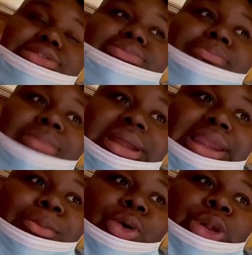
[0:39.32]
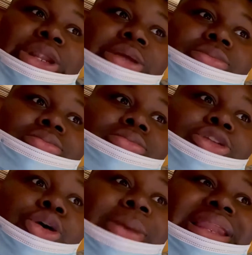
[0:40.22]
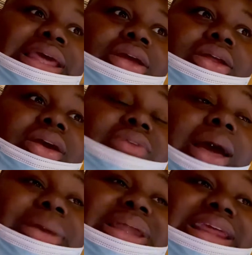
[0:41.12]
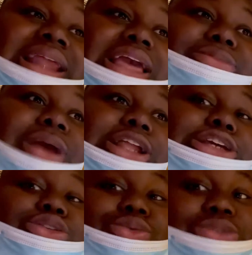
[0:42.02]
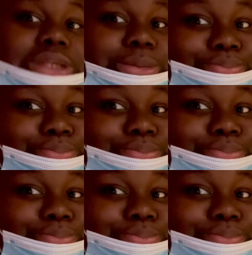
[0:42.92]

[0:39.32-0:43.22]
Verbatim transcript: Monday morning. No, Monday. If not Monday night, probably Tuesday.